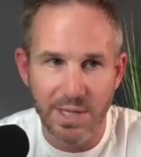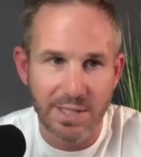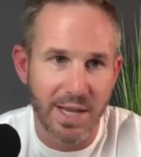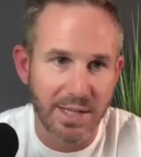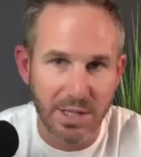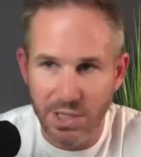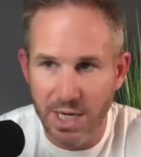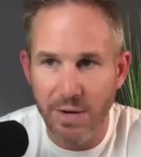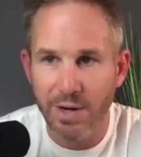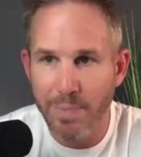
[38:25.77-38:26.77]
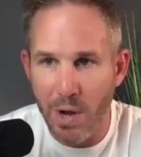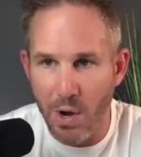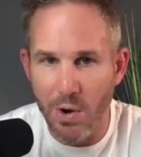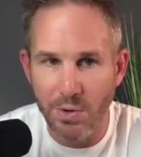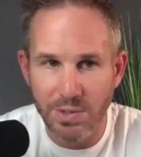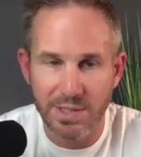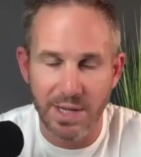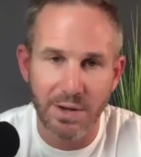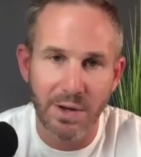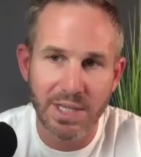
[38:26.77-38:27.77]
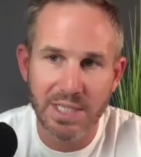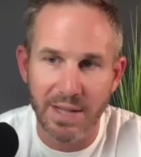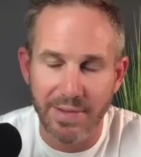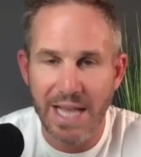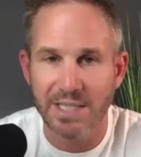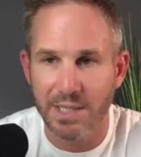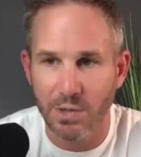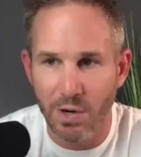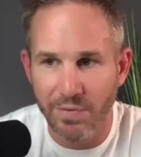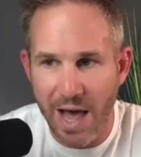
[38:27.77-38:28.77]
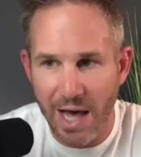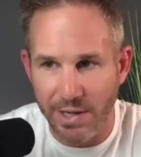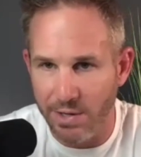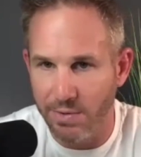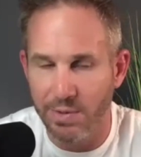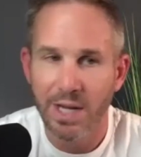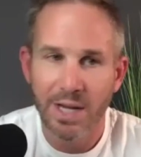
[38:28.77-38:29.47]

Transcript: It's like the generic posts, like all this stuff that has zero value.